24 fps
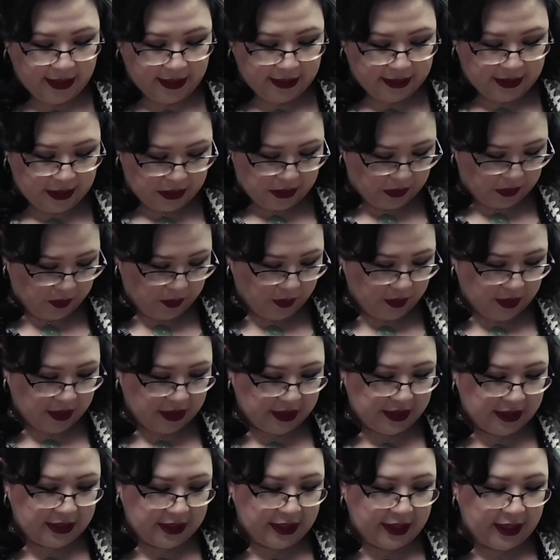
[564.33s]
This
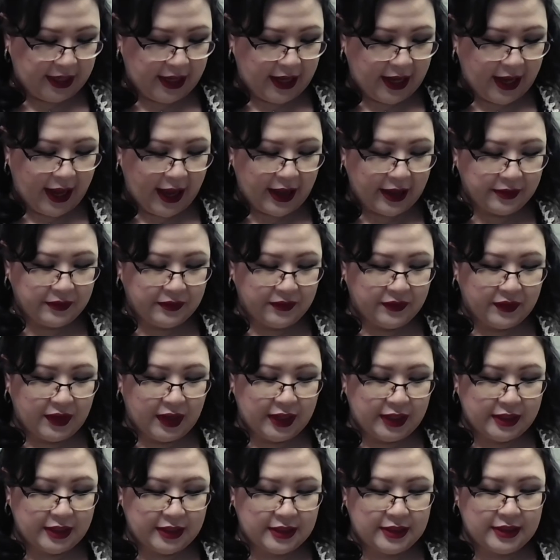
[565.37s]
was the
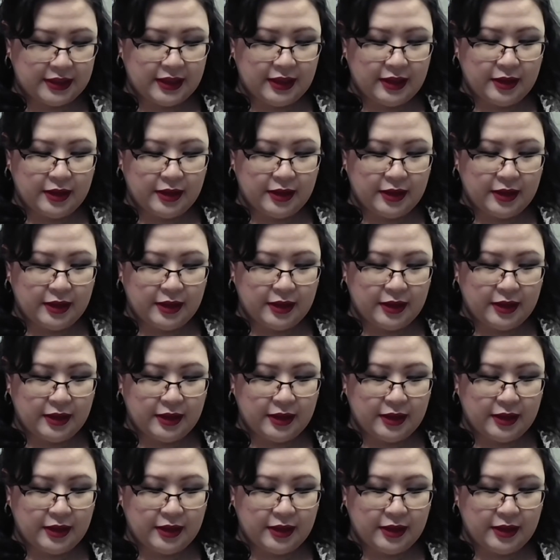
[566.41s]
Advent